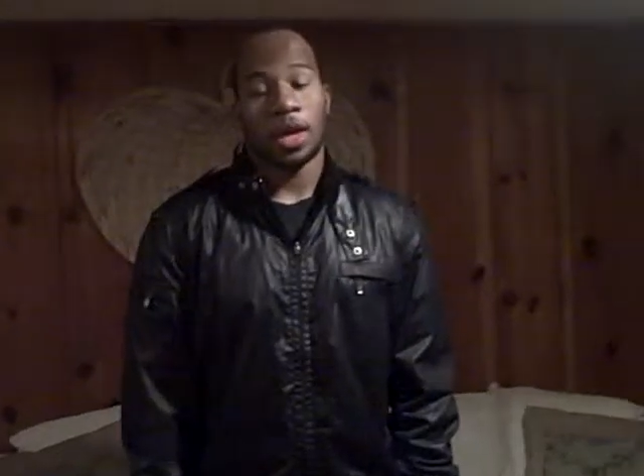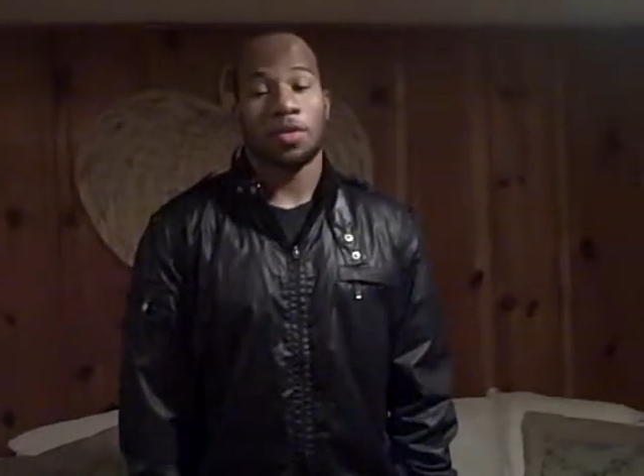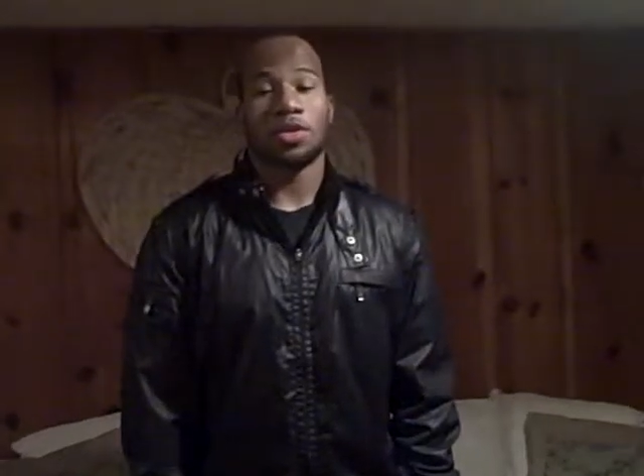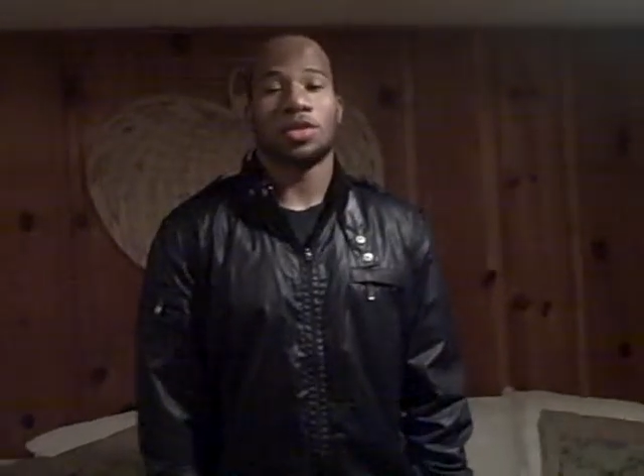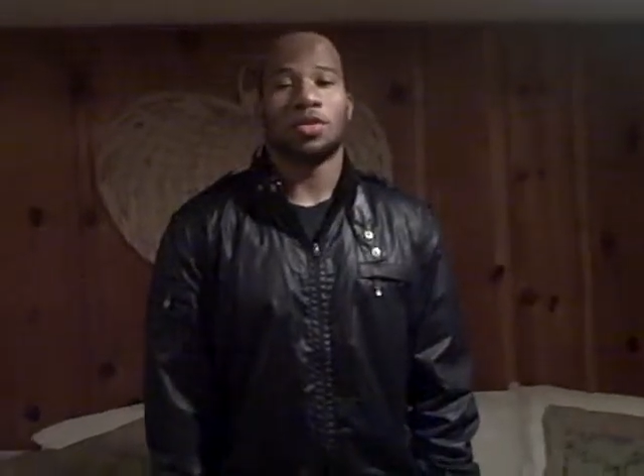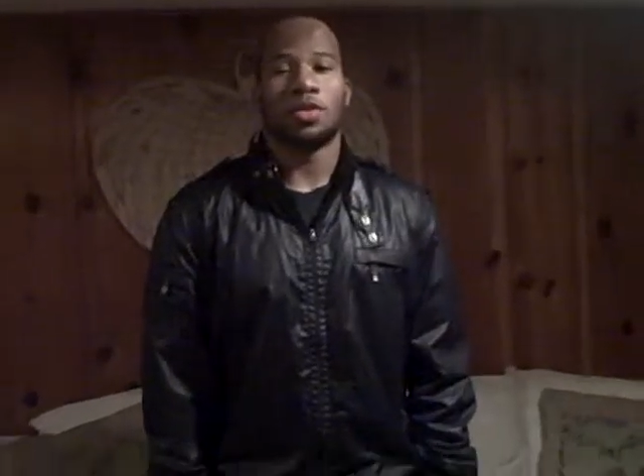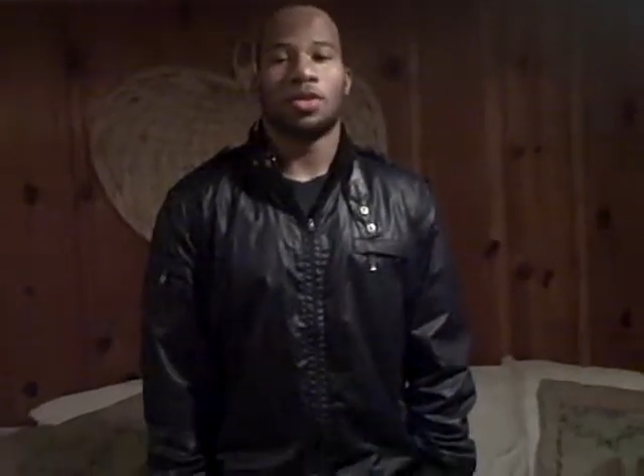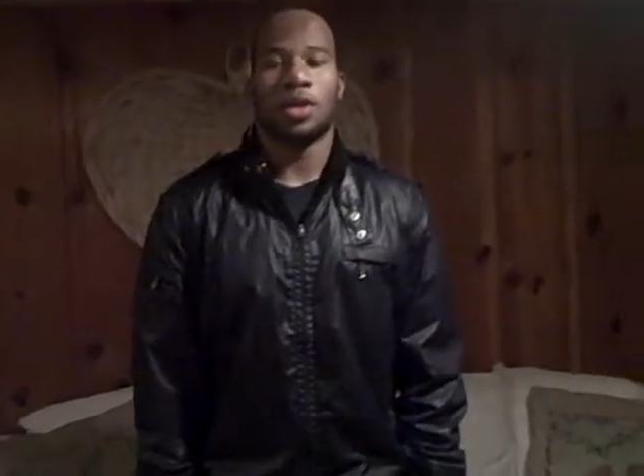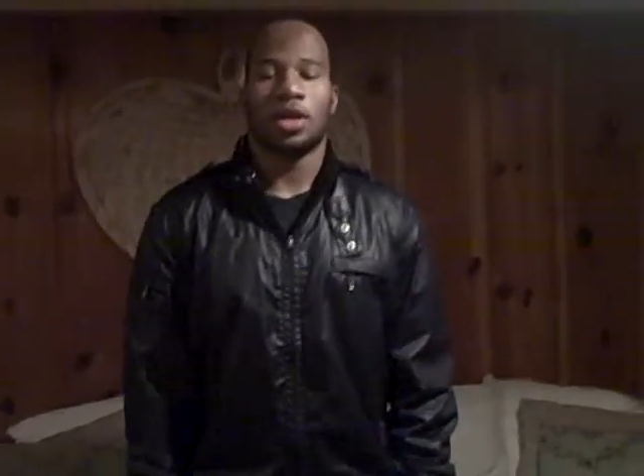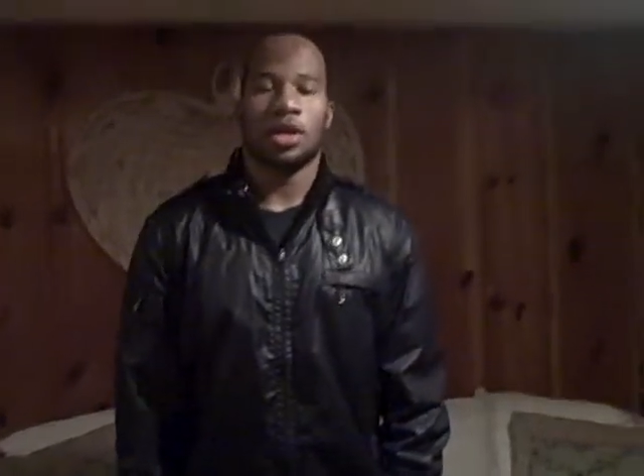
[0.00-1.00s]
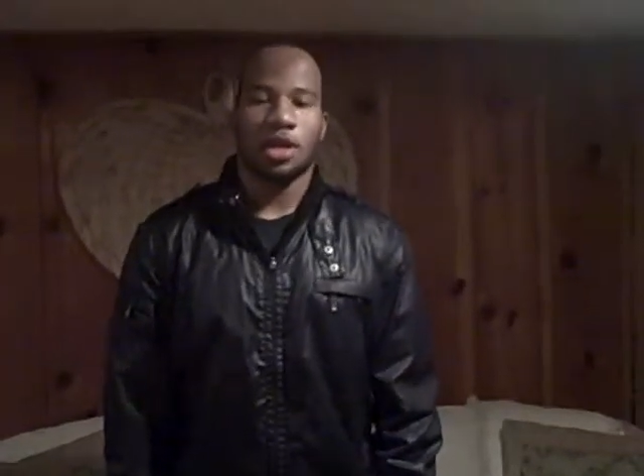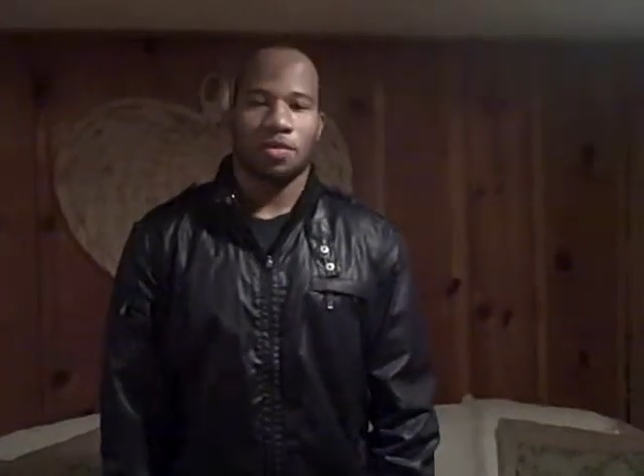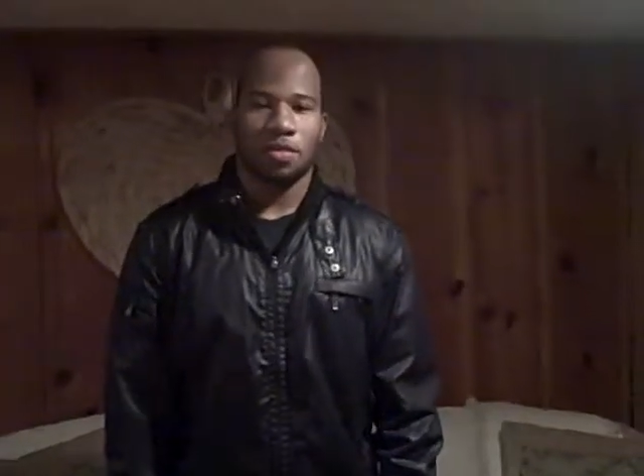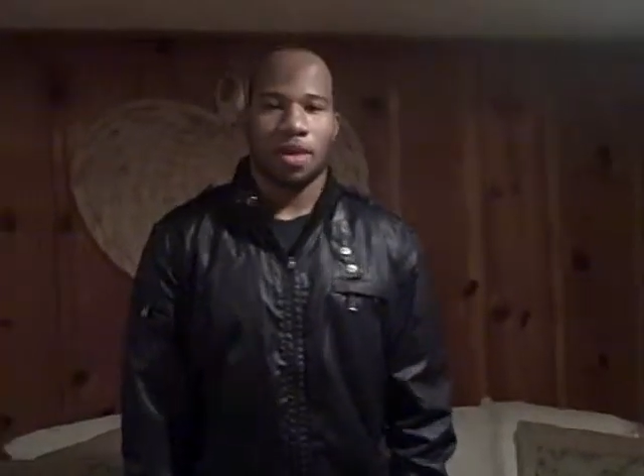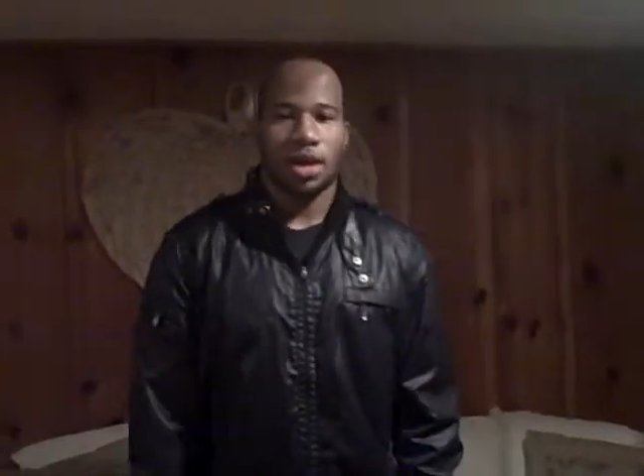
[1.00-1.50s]
Hey, what's going on again,
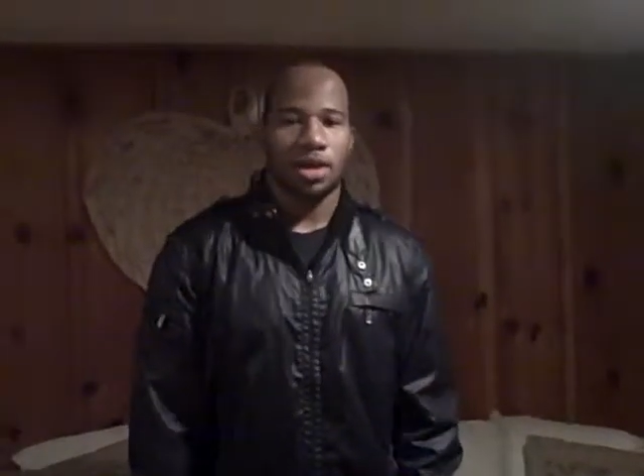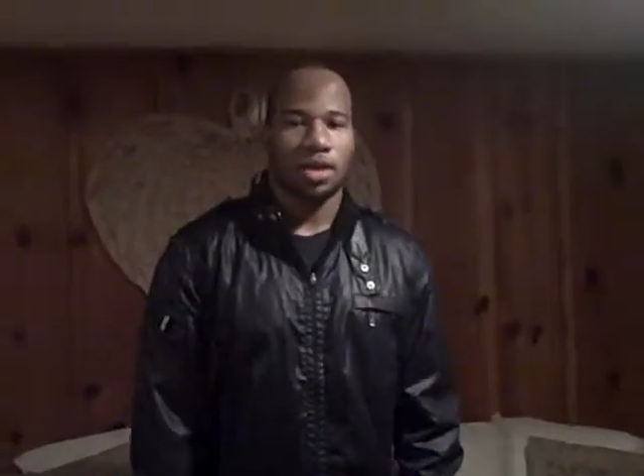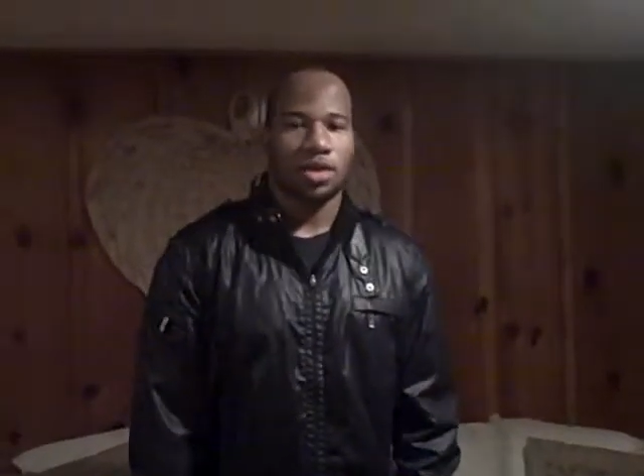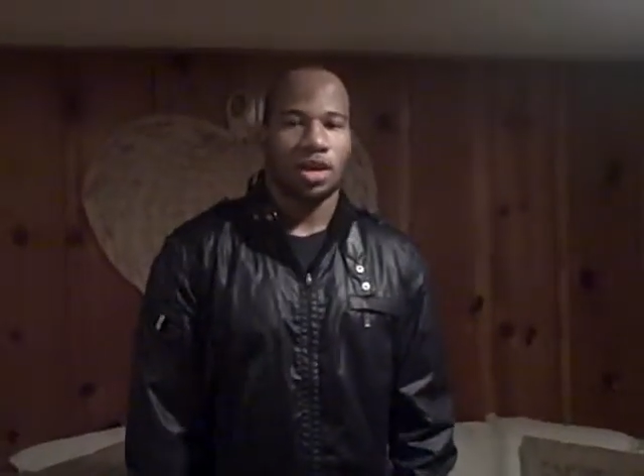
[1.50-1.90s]
everybody?